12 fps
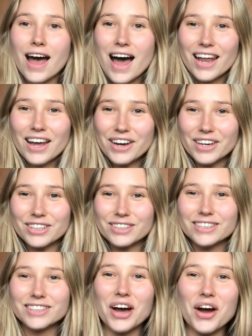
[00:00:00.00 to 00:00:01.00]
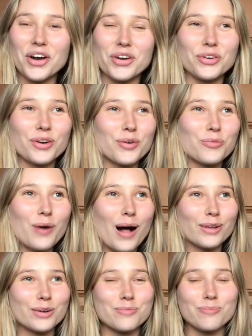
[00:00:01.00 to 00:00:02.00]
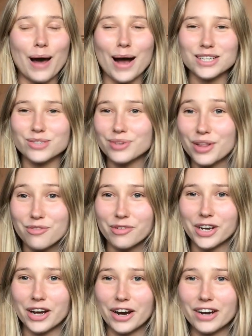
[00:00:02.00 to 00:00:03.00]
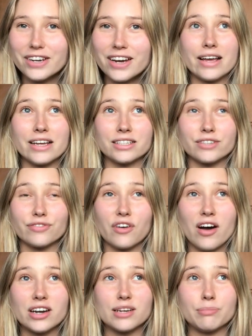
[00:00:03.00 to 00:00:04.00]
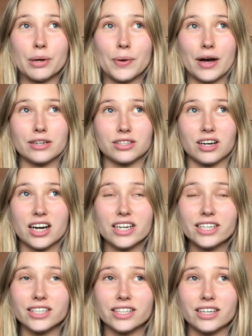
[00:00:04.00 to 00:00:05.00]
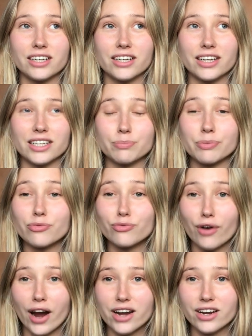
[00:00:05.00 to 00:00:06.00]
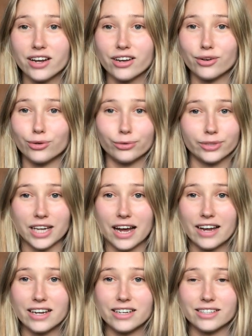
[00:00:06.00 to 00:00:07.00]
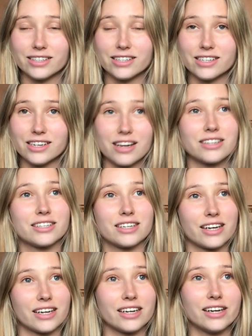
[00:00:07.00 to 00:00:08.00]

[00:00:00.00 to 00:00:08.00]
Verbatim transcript: Hello, so welcome back to another video. It's finally blue outside. It's been raining all day, it's disgusting.